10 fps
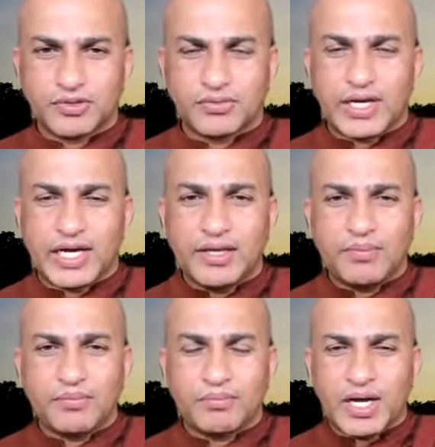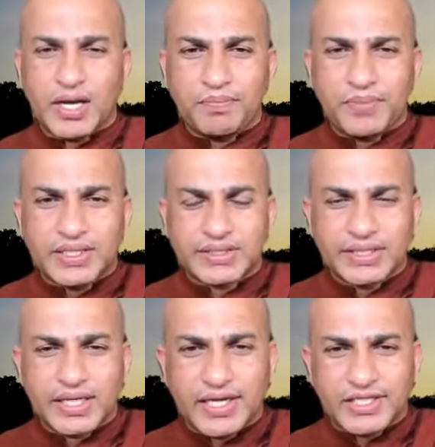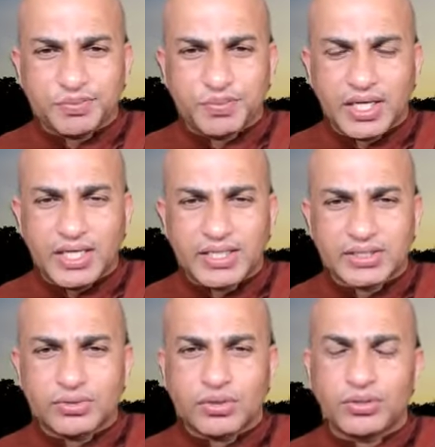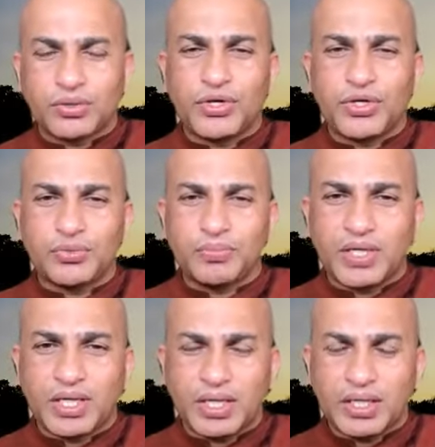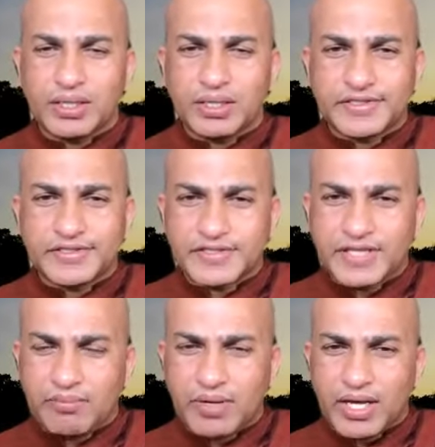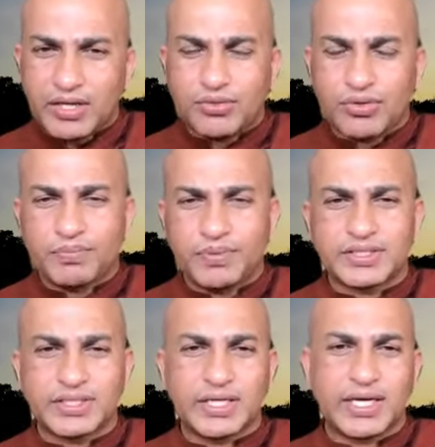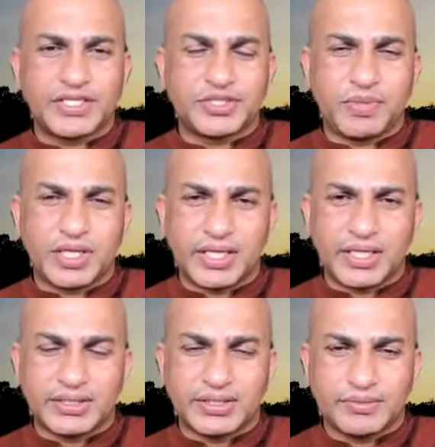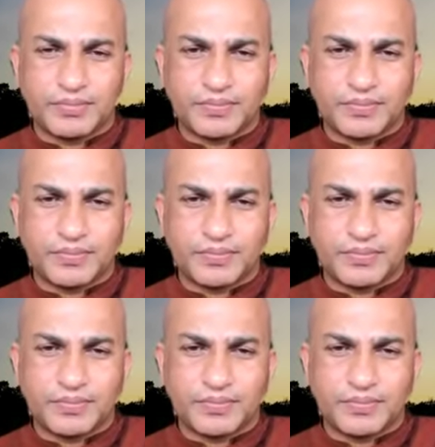Why? My personal experience not going to be the same like your personal experience.